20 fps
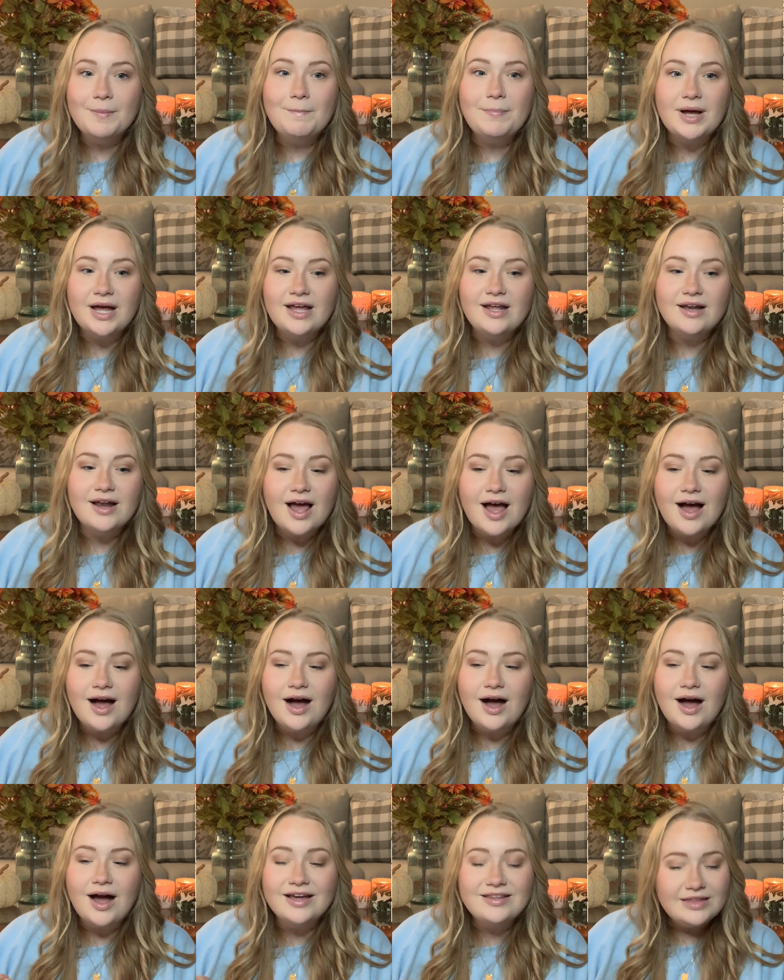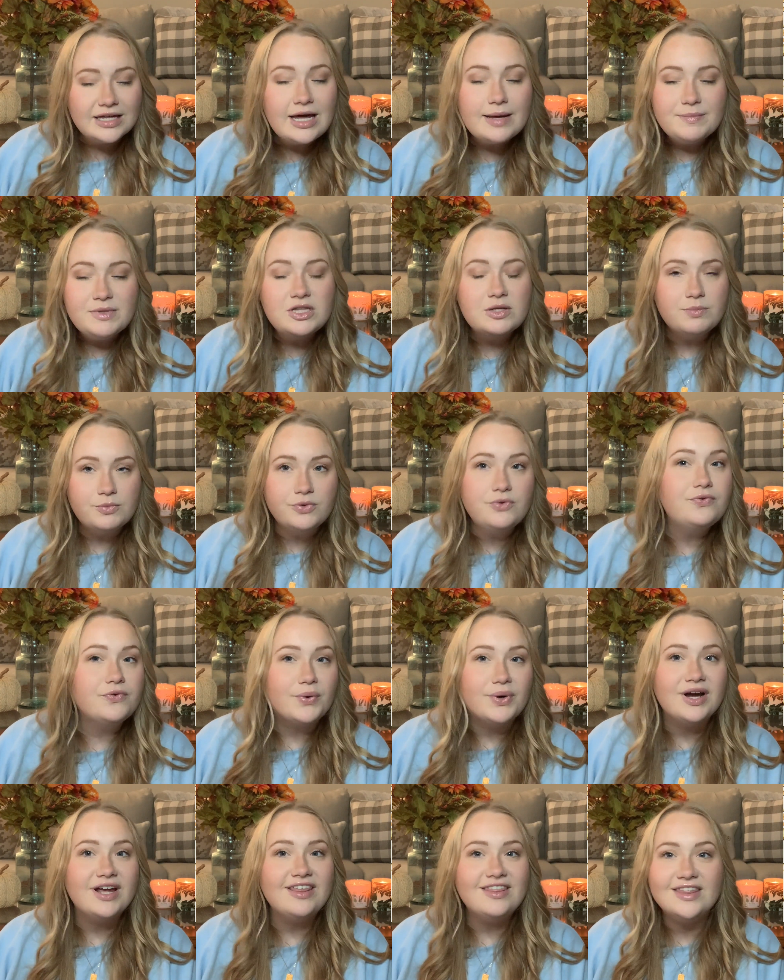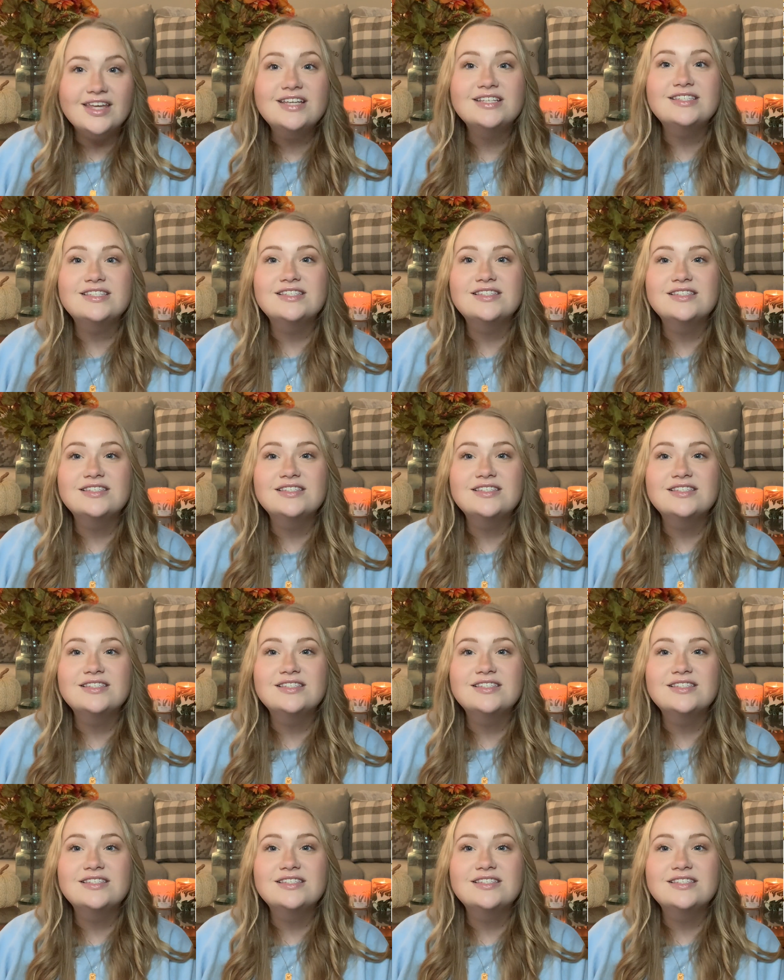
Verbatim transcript: but I think I'm in the mood for it this